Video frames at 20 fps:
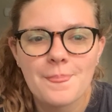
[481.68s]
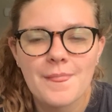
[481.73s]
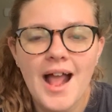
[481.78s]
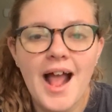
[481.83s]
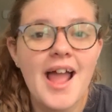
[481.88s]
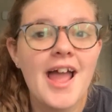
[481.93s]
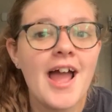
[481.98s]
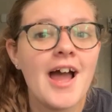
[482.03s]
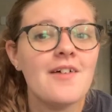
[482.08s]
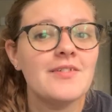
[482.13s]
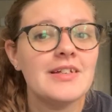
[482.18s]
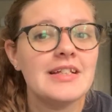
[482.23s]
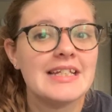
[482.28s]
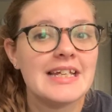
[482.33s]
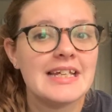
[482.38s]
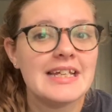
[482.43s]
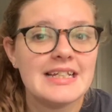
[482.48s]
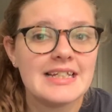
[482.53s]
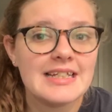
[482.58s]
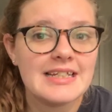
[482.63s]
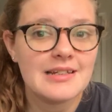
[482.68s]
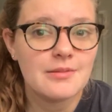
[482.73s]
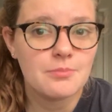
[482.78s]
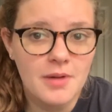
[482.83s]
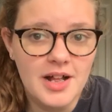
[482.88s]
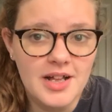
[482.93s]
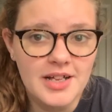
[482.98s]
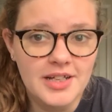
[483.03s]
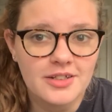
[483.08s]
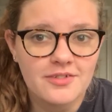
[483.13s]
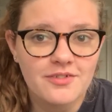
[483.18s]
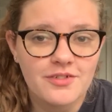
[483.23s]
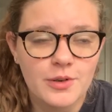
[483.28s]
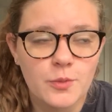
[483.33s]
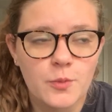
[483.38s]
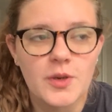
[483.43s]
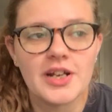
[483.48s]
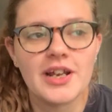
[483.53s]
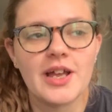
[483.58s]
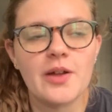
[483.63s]
I have a date in mind for
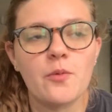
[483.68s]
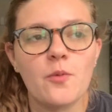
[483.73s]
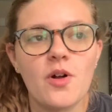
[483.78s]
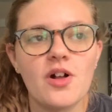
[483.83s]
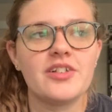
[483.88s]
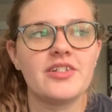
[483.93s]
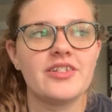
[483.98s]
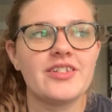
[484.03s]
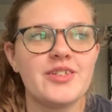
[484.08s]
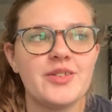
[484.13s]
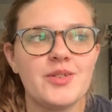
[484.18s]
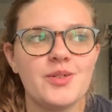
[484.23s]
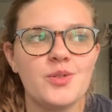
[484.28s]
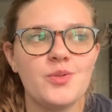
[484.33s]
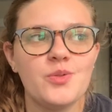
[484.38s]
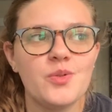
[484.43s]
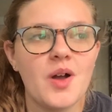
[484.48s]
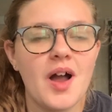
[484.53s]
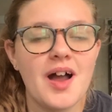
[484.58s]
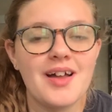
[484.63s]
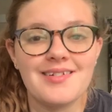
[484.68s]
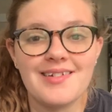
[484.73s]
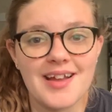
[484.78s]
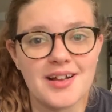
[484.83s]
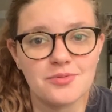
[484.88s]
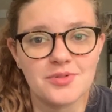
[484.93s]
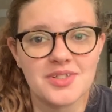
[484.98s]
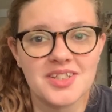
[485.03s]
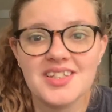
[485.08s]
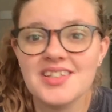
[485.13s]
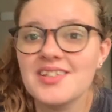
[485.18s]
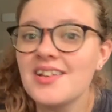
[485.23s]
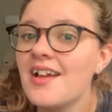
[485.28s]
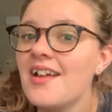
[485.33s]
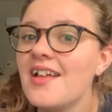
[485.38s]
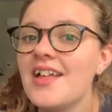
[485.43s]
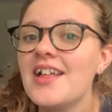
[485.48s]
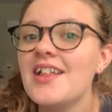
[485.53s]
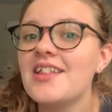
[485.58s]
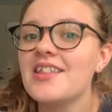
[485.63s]
when I want to announce
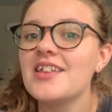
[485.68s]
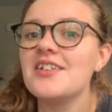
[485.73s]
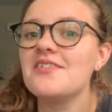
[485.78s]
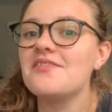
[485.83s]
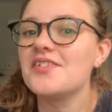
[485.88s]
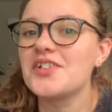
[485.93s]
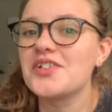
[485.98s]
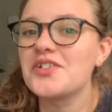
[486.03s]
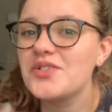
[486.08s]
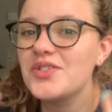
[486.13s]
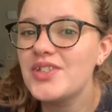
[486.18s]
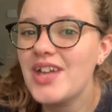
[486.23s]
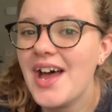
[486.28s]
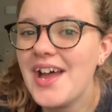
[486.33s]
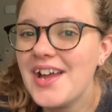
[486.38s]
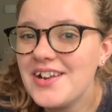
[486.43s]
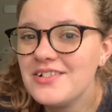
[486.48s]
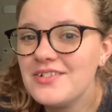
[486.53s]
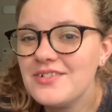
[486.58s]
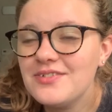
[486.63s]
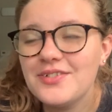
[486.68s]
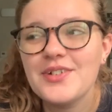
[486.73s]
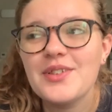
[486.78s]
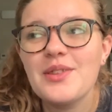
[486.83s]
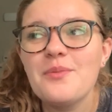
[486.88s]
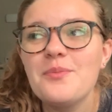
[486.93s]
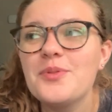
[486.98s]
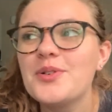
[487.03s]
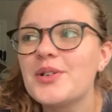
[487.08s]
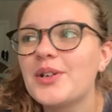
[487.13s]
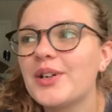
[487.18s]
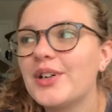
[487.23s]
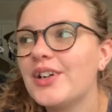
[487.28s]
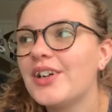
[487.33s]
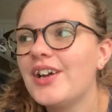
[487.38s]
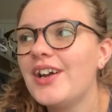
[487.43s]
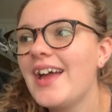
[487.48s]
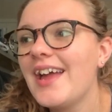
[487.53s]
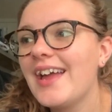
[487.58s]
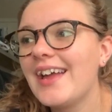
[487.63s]
the official title for the book
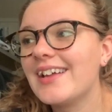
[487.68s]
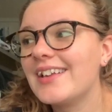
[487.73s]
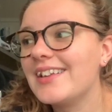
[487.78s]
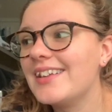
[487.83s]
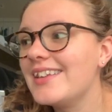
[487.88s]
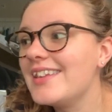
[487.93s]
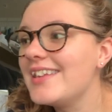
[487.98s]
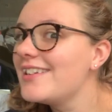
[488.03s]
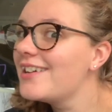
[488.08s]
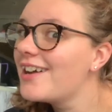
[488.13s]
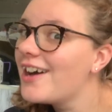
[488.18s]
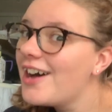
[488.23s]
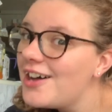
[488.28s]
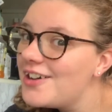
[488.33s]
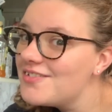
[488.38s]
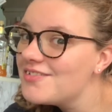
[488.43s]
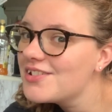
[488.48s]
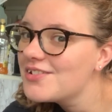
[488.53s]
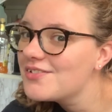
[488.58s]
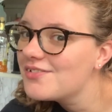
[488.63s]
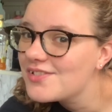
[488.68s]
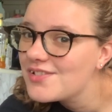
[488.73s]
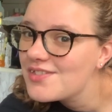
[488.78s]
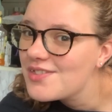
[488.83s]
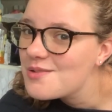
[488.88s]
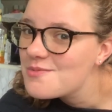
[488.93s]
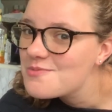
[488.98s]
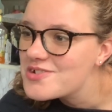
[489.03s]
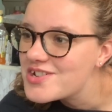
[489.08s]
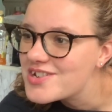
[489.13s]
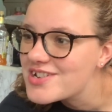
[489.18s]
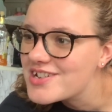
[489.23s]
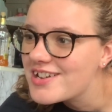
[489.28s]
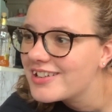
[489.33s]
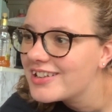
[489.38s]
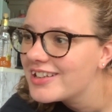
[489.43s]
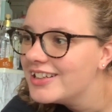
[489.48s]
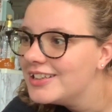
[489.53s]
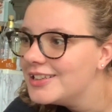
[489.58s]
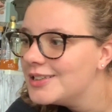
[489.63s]
and the cover for the book,
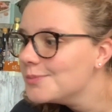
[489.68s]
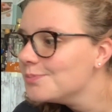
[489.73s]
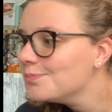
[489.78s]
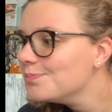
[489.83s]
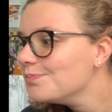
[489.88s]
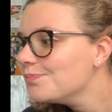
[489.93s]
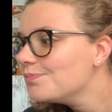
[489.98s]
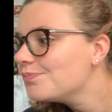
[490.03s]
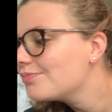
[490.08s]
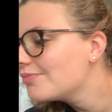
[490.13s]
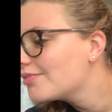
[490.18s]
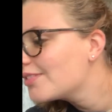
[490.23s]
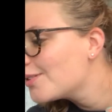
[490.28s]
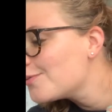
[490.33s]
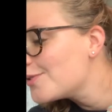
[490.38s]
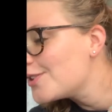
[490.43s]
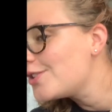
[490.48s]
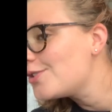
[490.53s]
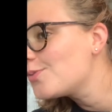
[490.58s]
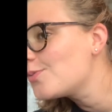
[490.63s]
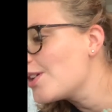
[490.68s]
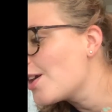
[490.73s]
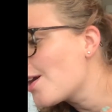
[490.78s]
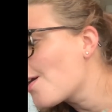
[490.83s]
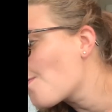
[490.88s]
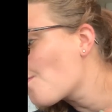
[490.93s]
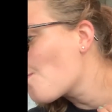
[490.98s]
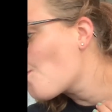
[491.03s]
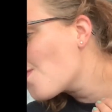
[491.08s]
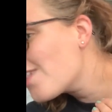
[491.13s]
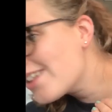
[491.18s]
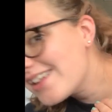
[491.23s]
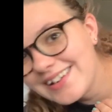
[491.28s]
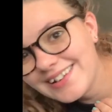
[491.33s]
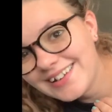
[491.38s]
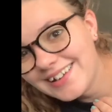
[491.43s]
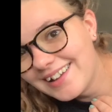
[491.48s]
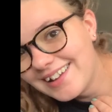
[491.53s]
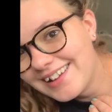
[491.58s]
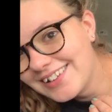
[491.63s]
which we are
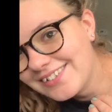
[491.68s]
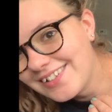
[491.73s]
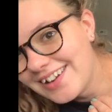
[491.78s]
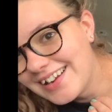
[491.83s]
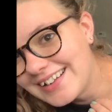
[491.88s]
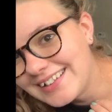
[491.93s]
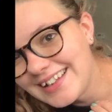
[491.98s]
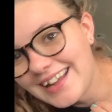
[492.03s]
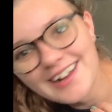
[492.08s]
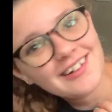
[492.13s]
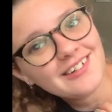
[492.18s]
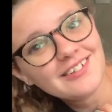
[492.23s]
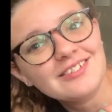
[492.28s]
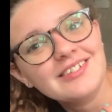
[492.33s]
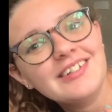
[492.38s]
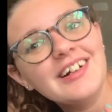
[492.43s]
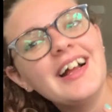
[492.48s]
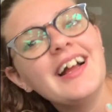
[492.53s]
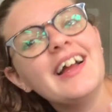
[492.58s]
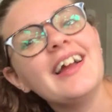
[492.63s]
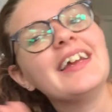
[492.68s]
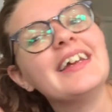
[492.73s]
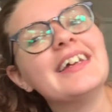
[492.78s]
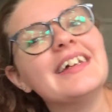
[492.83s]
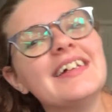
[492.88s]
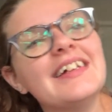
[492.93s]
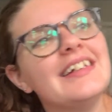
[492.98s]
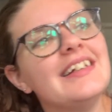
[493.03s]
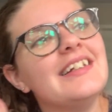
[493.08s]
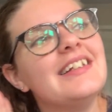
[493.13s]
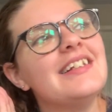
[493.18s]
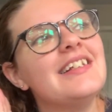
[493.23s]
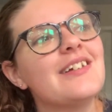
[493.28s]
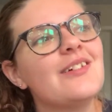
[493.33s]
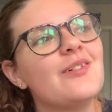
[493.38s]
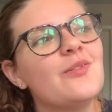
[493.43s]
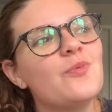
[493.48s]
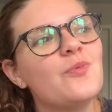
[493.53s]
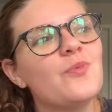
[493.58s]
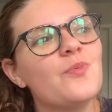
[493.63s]
working on right now, and
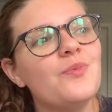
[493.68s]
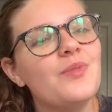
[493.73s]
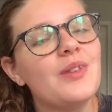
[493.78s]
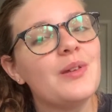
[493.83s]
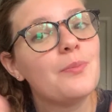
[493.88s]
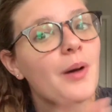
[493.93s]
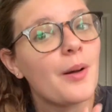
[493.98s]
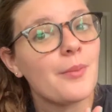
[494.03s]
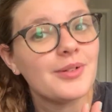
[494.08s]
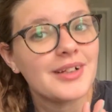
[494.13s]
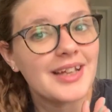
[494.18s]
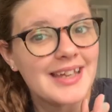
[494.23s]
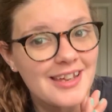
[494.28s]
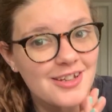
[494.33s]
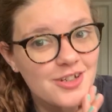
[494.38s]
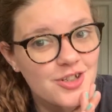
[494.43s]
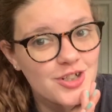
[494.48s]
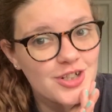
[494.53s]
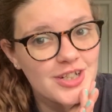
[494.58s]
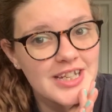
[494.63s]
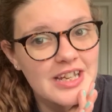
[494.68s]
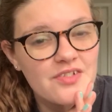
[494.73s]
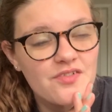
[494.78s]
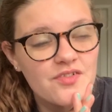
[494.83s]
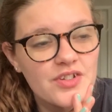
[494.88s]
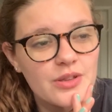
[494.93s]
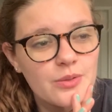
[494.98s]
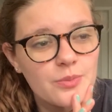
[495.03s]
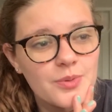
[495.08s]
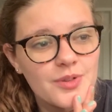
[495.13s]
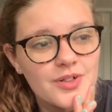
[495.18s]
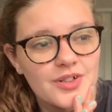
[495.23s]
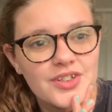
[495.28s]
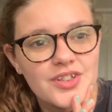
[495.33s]
the publication date for the book.